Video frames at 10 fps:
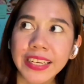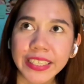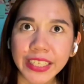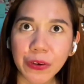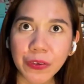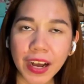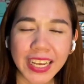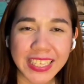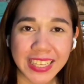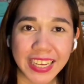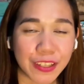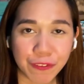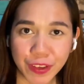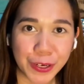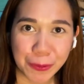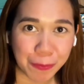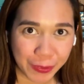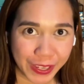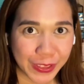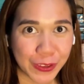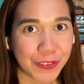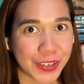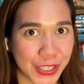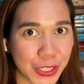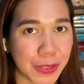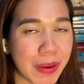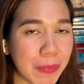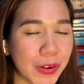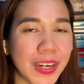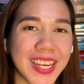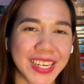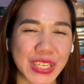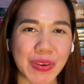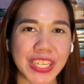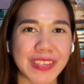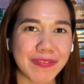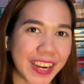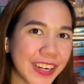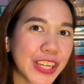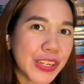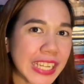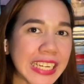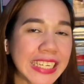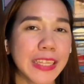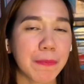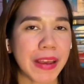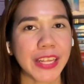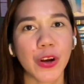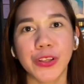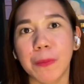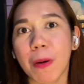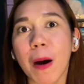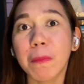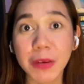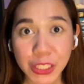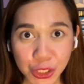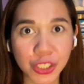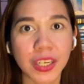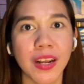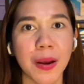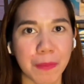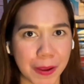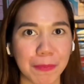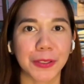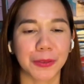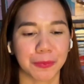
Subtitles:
The DOI is like the fingerprint of a research paper. This one is very unique depending on the published paper.